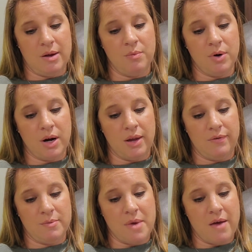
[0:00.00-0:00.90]
and worry
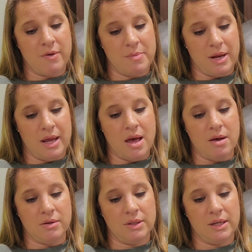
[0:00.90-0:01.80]
from everybody
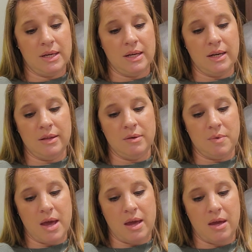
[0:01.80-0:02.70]
else getting in the
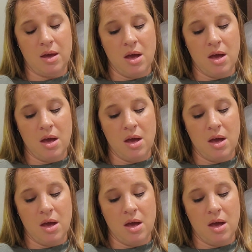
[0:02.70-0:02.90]
way.